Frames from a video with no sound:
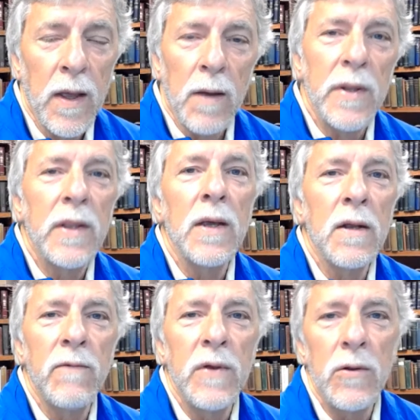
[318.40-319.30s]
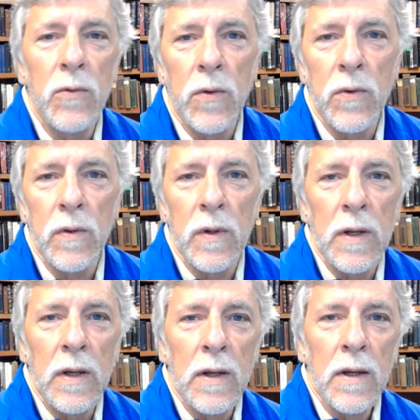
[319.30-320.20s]
But the individual,
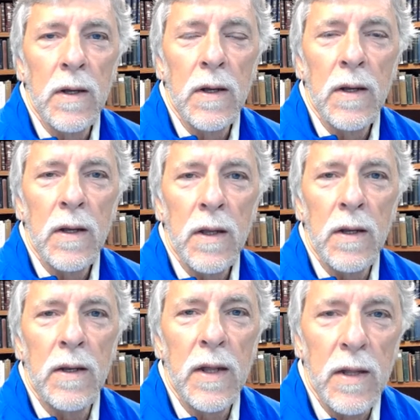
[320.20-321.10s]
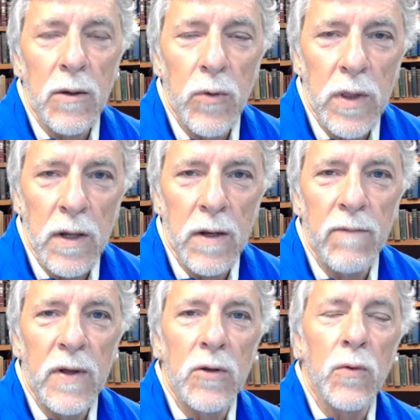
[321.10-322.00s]
in dealing with
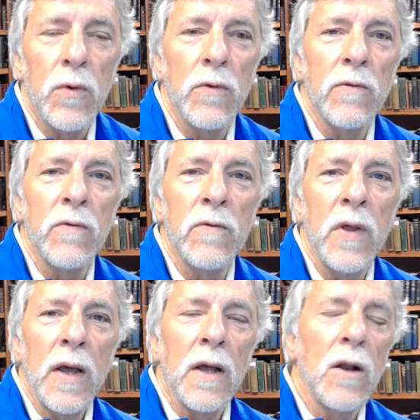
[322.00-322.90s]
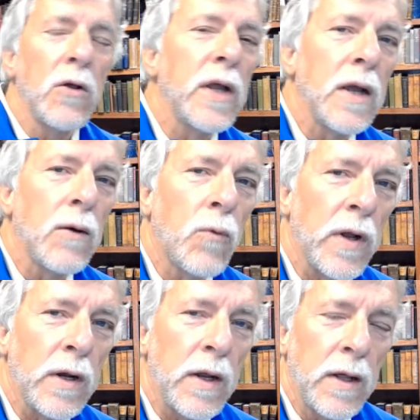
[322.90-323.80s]
individuals and looking at
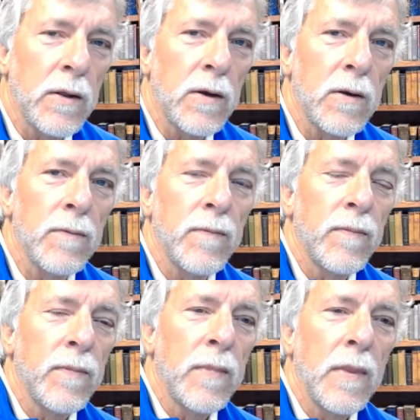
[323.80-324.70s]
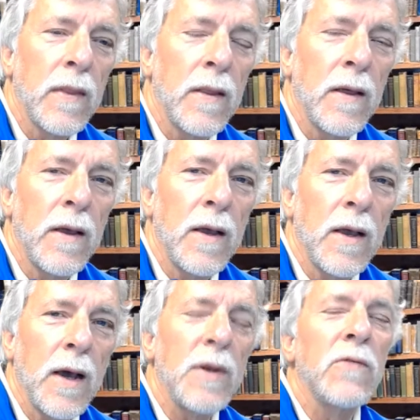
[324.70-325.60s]
one another,
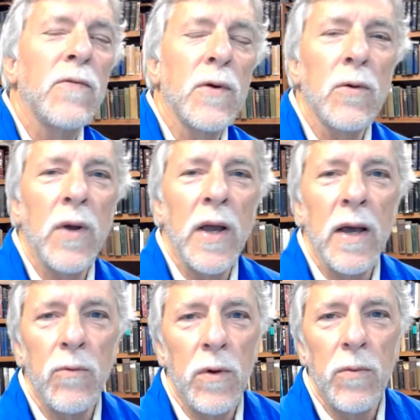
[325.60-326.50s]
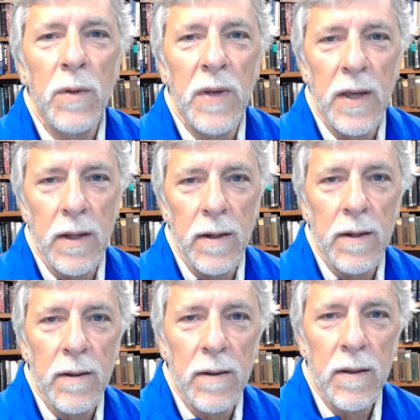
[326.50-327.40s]
how much further ahead would we be
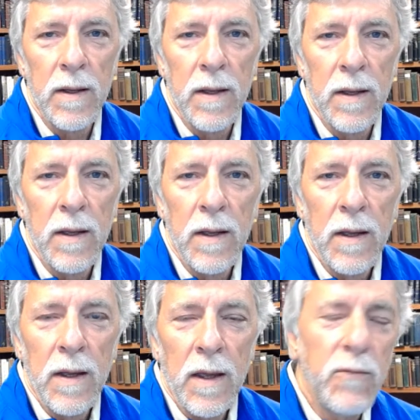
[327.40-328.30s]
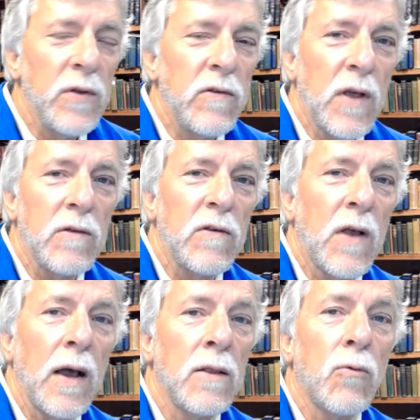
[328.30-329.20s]
if we set
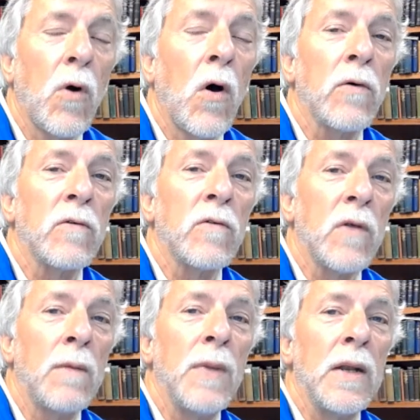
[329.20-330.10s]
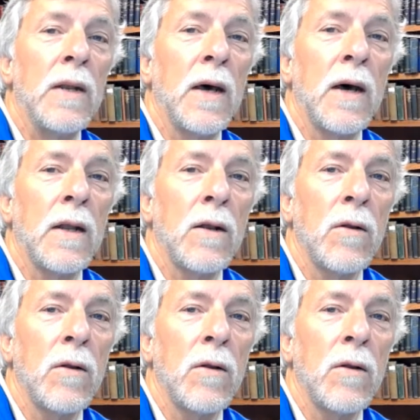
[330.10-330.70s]
aside the wrongs that have been done